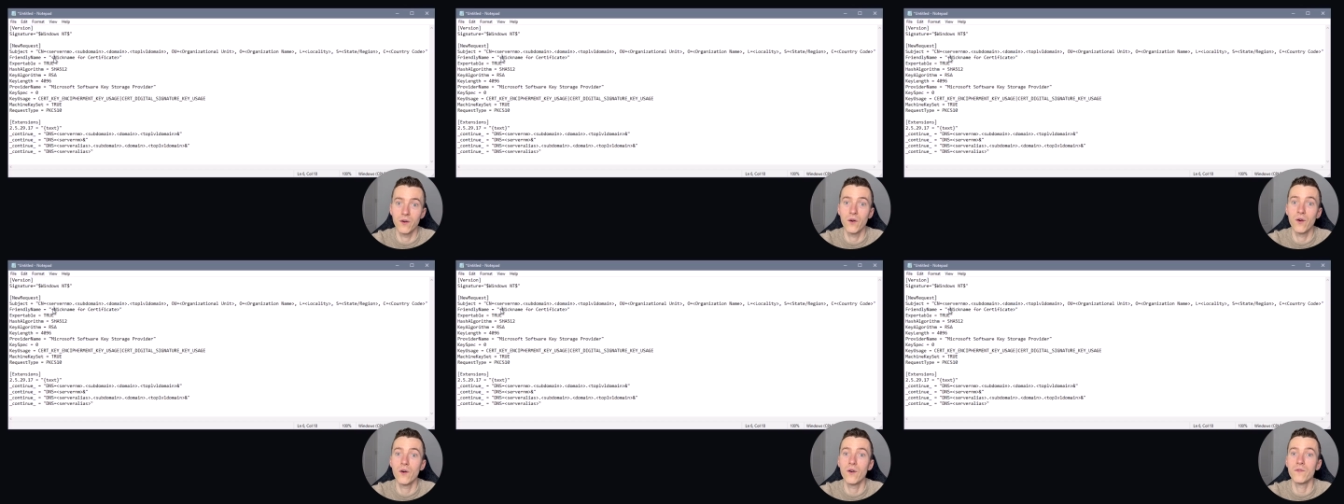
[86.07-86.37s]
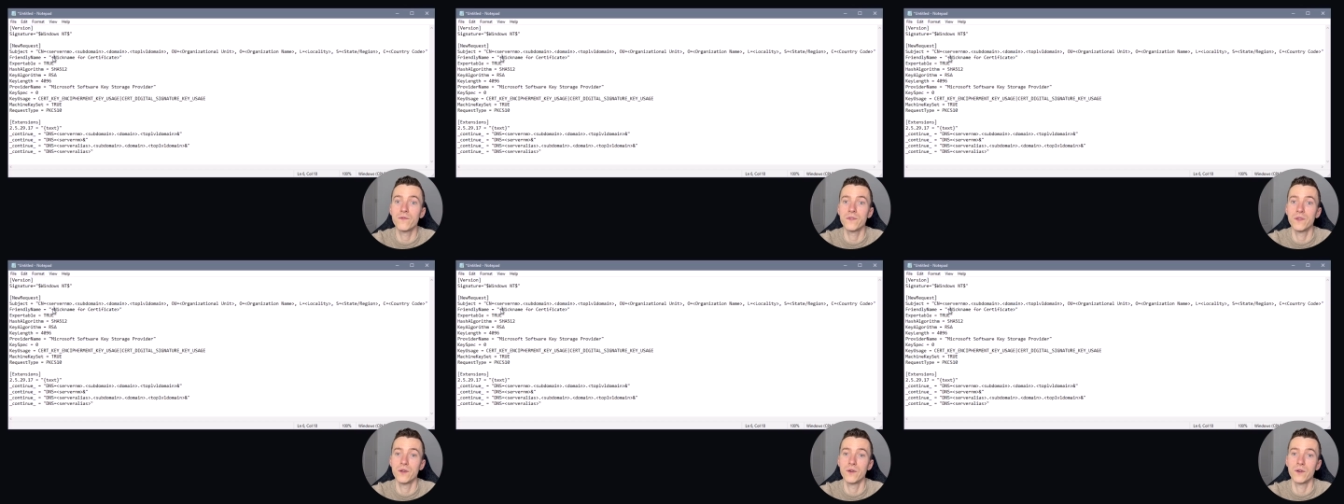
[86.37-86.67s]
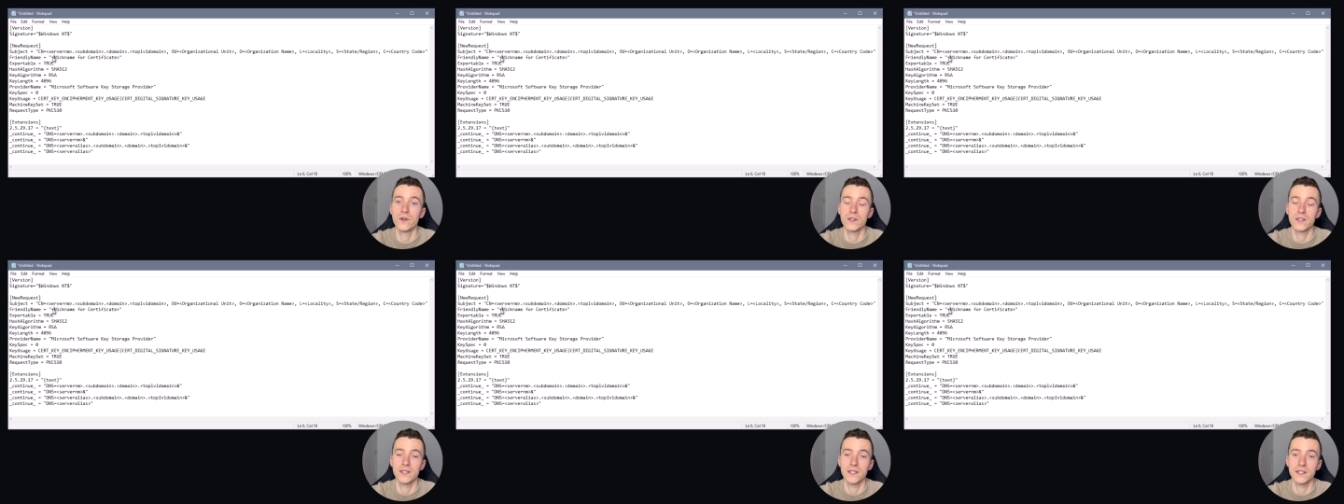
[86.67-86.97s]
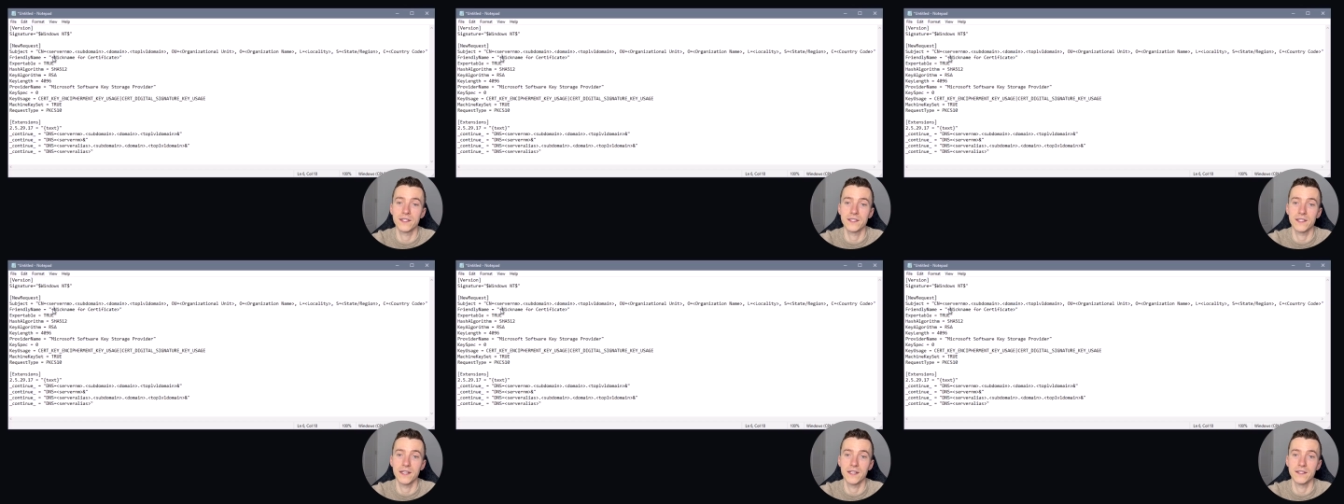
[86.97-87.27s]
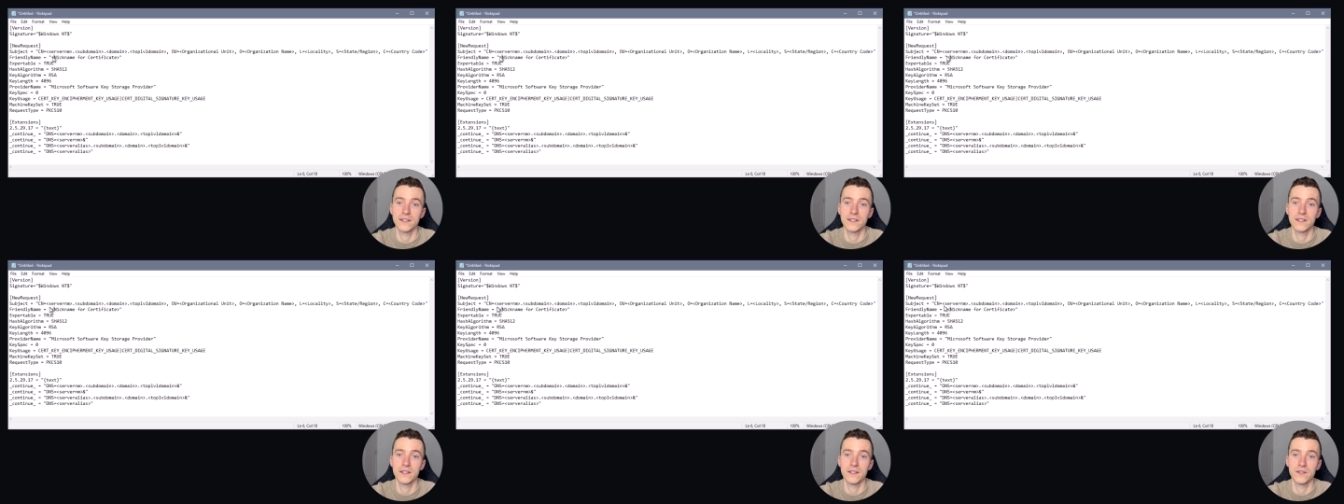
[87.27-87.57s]
of your
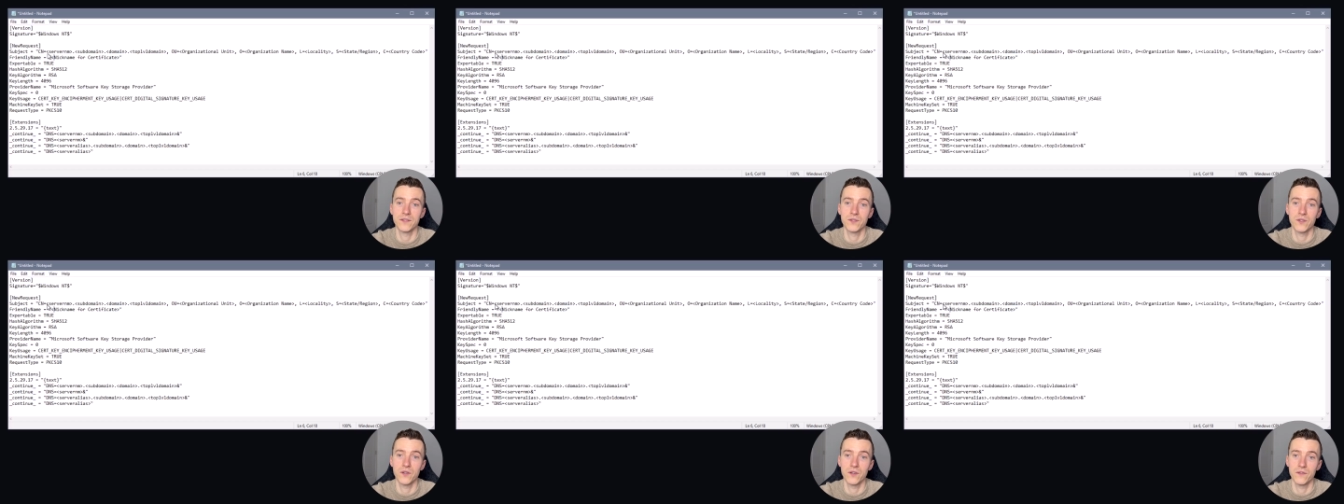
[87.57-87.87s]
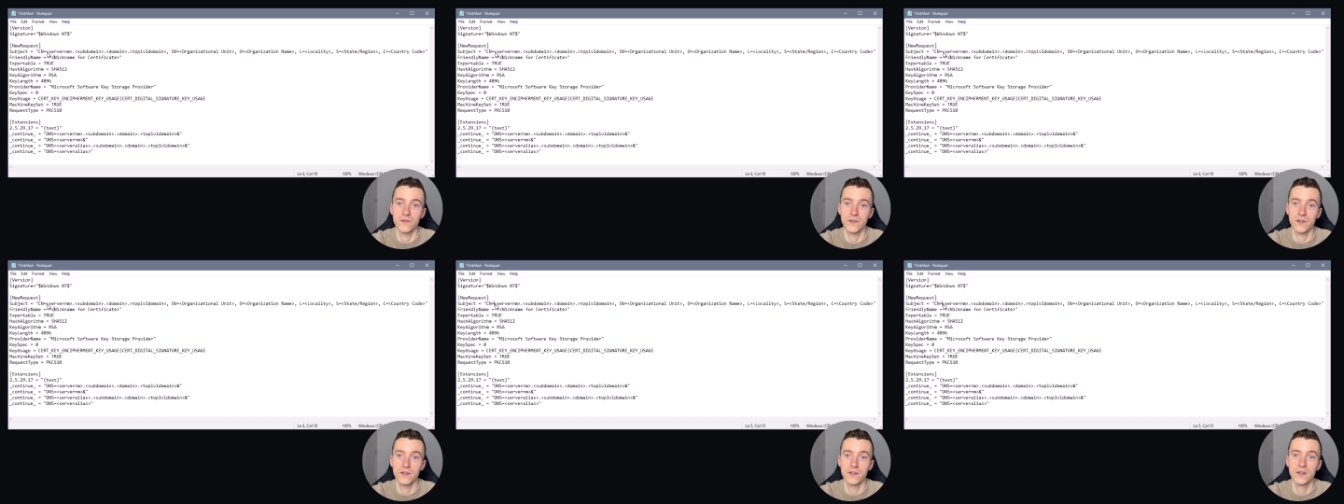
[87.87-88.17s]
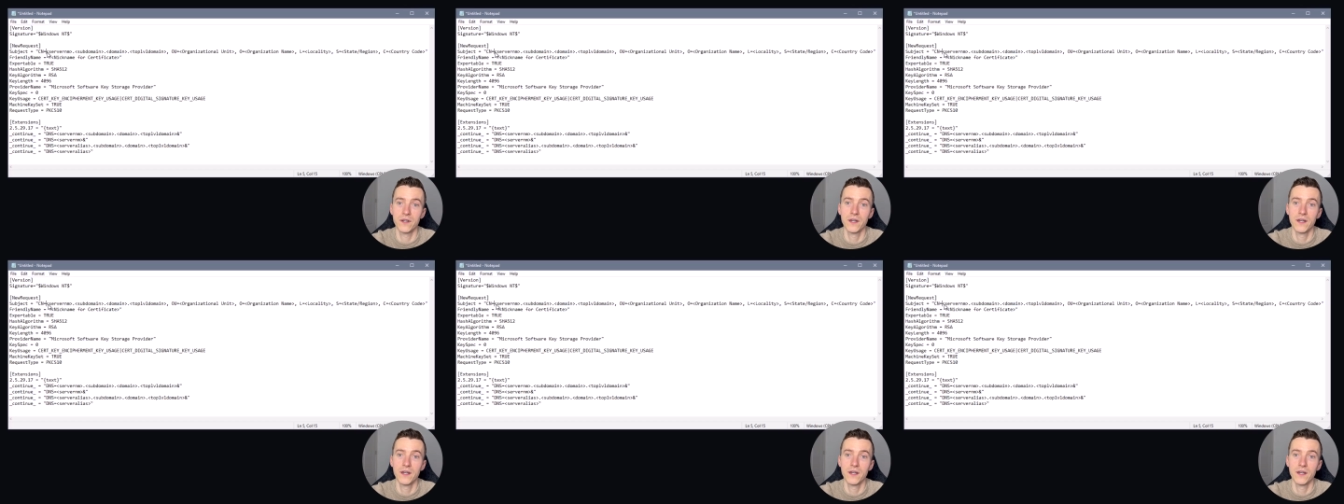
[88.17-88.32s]
QlikSense server.